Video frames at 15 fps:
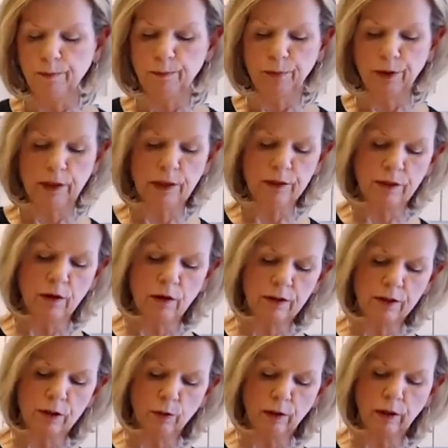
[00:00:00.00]
put these
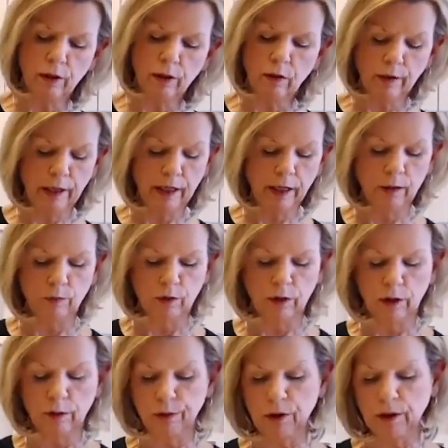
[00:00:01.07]
on. So we're going to go ahead and we're going
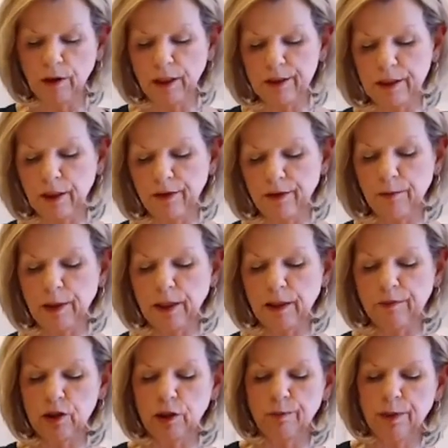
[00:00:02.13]
to put a nice healthy amount of
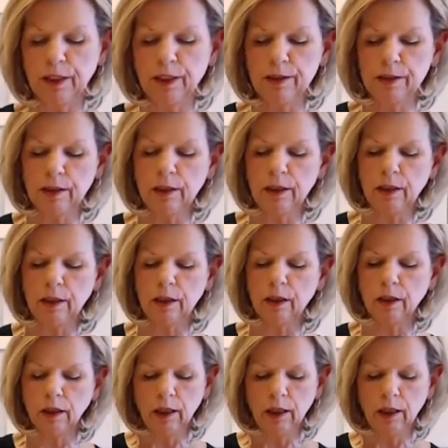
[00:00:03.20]
chickpeas in here.